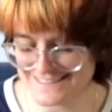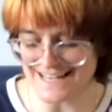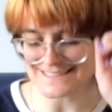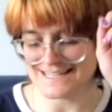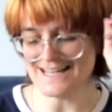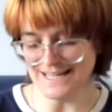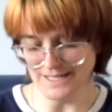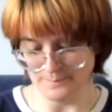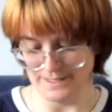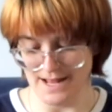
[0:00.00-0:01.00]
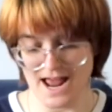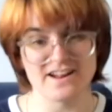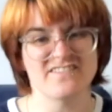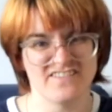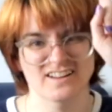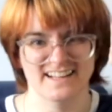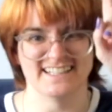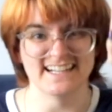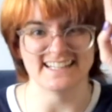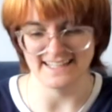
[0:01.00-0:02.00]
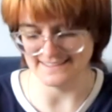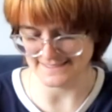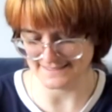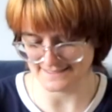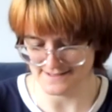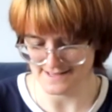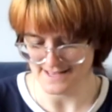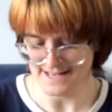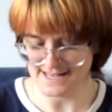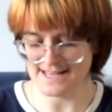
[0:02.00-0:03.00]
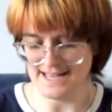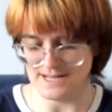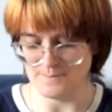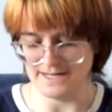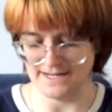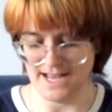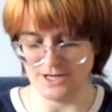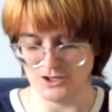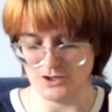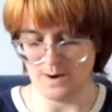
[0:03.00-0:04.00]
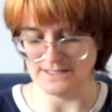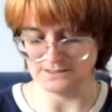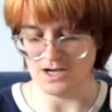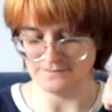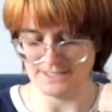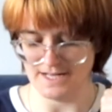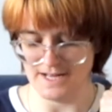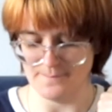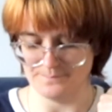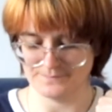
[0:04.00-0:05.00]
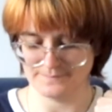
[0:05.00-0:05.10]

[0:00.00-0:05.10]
yes, he hit me, and it felt like a kiss. He hit me, and I knew I loved him.